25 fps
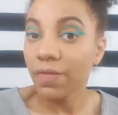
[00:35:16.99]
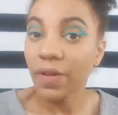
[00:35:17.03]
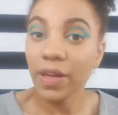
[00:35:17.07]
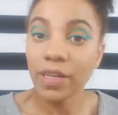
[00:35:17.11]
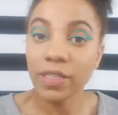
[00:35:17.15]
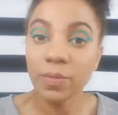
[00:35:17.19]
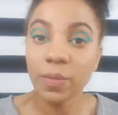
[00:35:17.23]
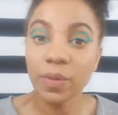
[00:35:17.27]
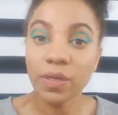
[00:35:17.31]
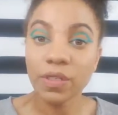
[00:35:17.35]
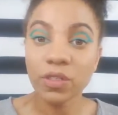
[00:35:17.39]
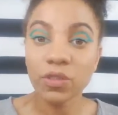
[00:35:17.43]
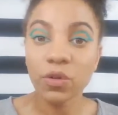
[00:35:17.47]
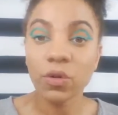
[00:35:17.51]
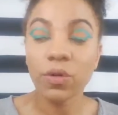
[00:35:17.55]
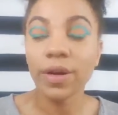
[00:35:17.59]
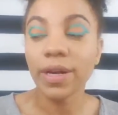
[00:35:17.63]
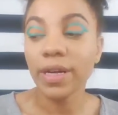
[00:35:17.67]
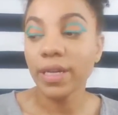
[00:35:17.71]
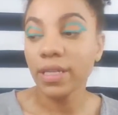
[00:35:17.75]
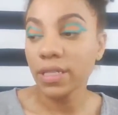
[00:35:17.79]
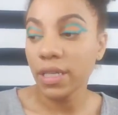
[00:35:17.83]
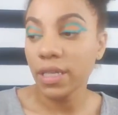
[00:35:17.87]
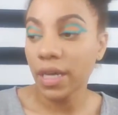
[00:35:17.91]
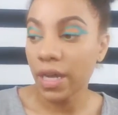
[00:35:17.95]
Facebook
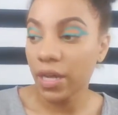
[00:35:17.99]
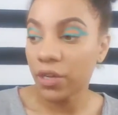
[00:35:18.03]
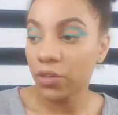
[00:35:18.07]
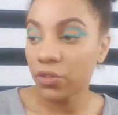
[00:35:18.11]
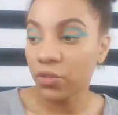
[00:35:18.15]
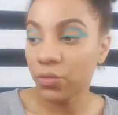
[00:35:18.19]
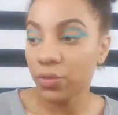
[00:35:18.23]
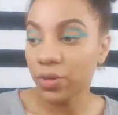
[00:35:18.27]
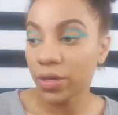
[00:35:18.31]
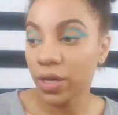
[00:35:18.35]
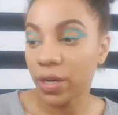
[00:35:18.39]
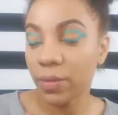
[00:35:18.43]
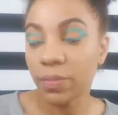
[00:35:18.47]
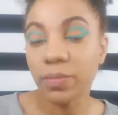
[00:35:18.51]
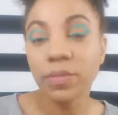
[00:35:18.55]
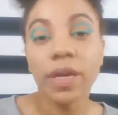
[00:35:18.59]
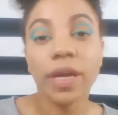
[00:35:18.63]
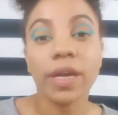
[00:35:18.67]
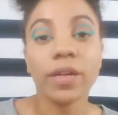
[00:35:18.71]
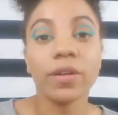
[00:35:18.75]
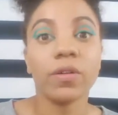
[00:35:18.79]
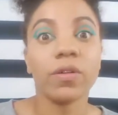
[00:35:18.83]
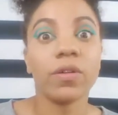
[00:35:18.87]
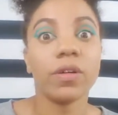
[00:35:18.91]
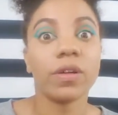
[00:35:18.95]
stories and do an
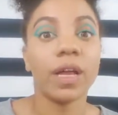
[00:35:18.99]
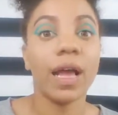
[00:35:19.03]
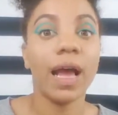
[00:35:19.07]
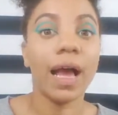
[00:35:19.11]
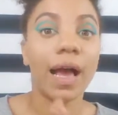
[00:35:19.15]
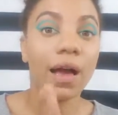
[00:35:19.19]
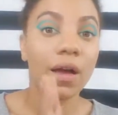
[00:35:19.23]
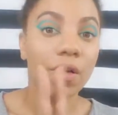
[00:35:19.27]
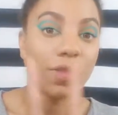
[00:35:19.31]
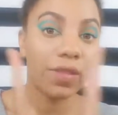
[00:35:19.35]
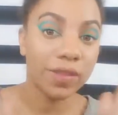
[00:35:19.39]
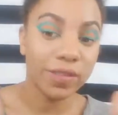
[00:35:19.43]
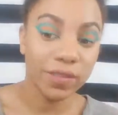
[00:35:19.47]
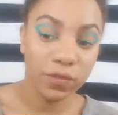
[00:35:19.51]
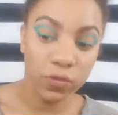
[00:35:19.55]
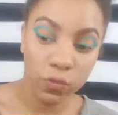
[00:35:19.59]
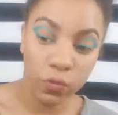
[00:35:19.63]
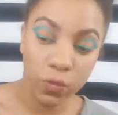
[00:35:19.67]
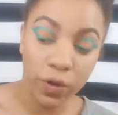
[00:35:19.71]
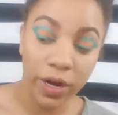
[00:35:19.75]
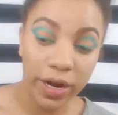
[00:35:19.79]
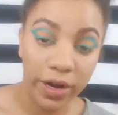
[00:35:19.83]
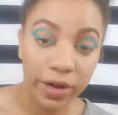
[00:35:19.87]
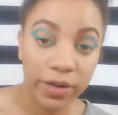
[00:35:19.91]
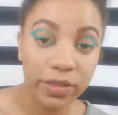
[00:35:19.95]
update on how this
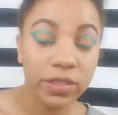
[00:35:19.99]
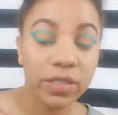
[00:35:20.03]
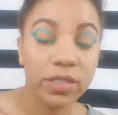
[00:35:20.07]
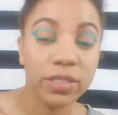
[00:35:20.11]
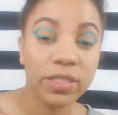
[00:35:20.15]
wears,